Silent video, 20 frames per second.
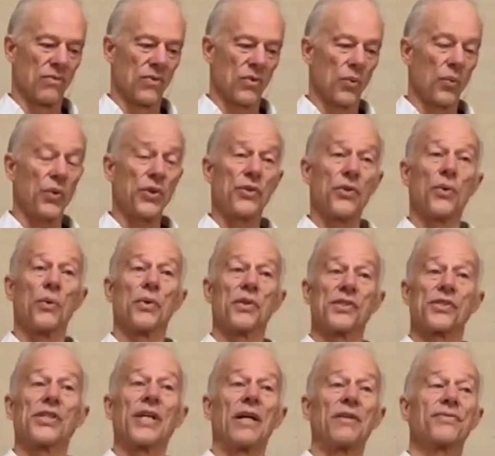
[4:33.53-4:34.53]
with
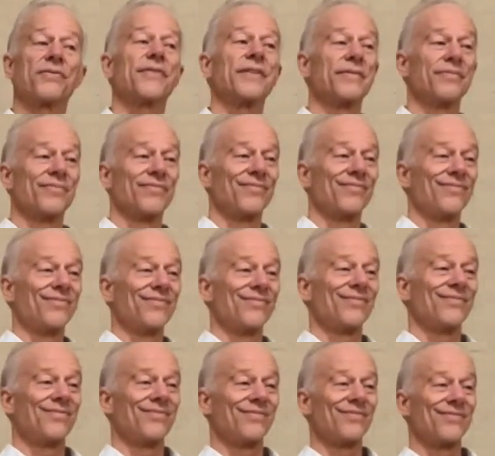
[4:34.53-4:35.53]
yourself.
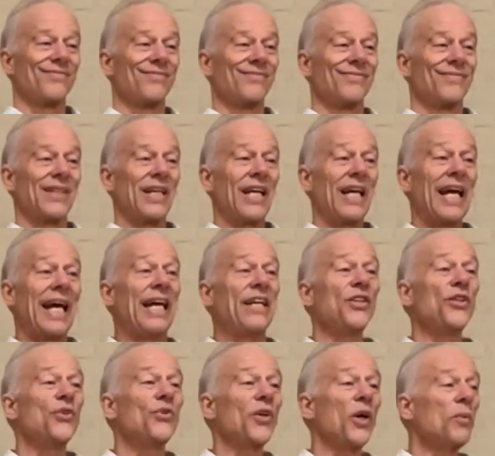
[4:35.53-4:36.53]

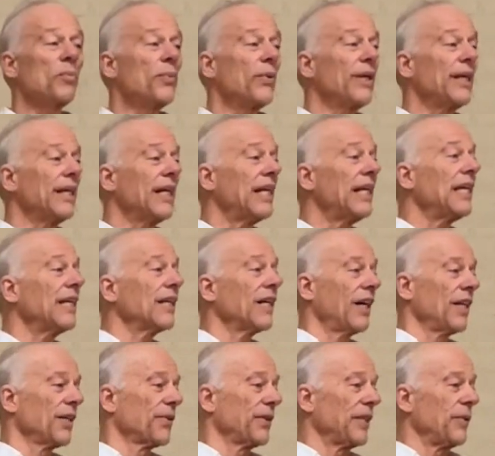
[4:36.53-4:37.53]
And you don't bring any
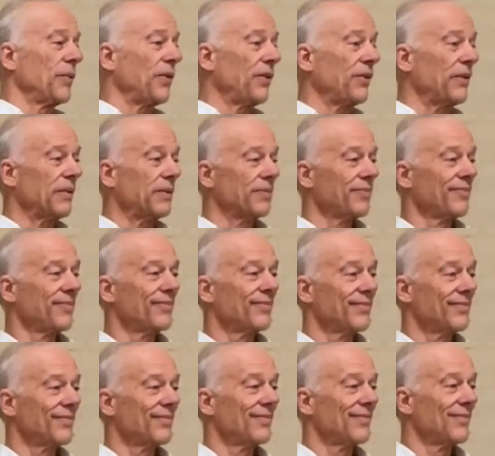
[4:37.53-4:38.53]
coloring with you.
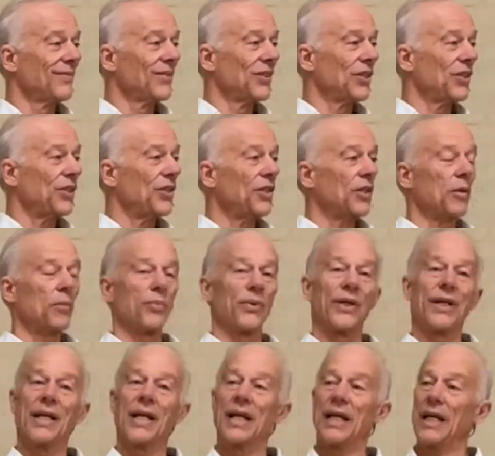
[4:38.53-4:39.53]
You don't
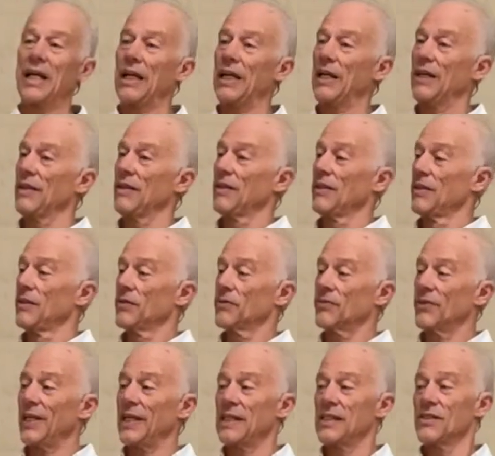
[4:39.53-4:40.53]
bring any
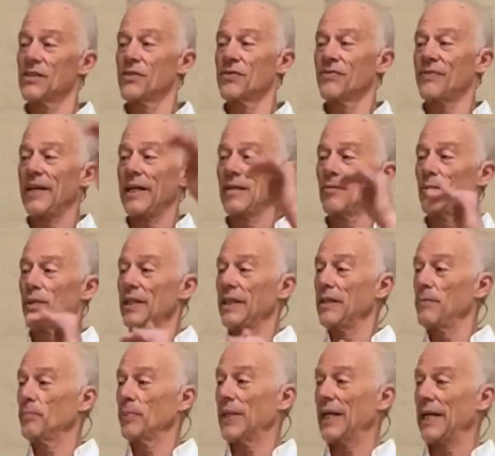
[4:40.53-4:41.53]
friends, family,
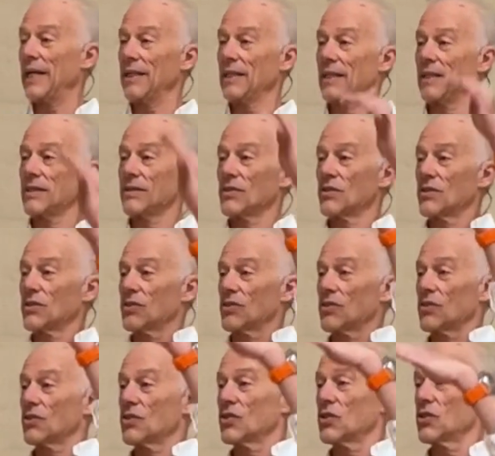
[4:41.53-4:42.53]

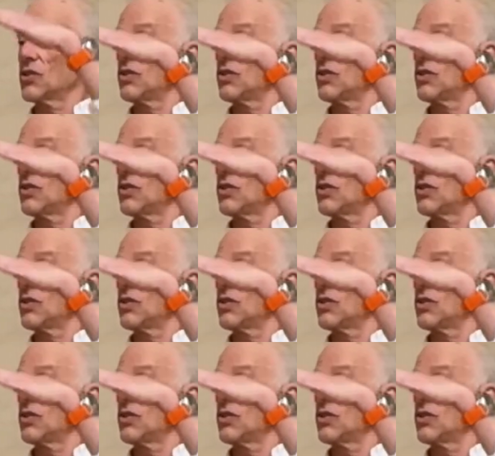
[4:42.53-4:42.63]
planets,